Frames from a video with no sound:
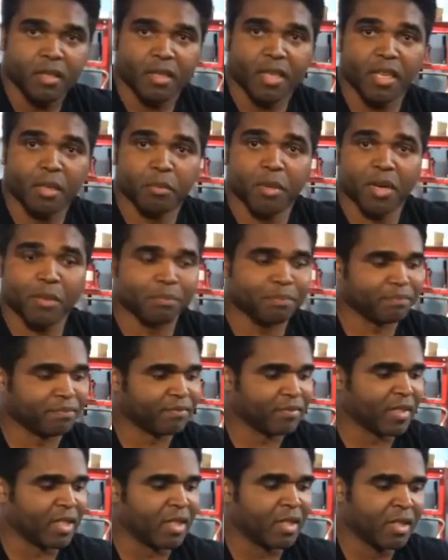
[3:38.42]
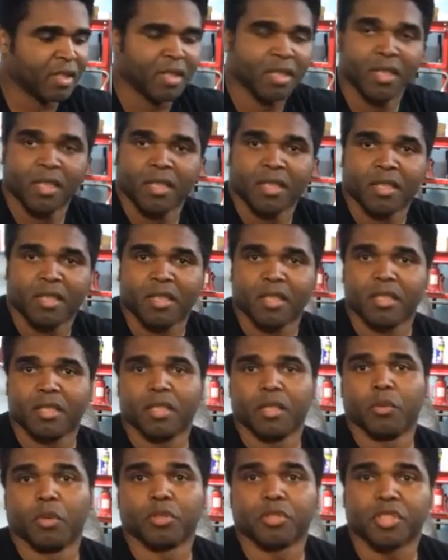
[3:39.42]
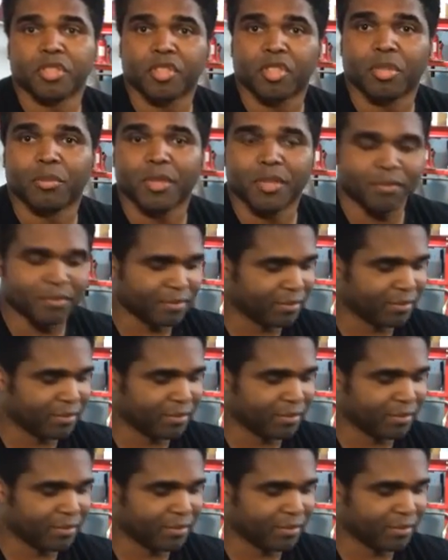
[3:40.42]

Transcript: hit a bump, it won't disturb it.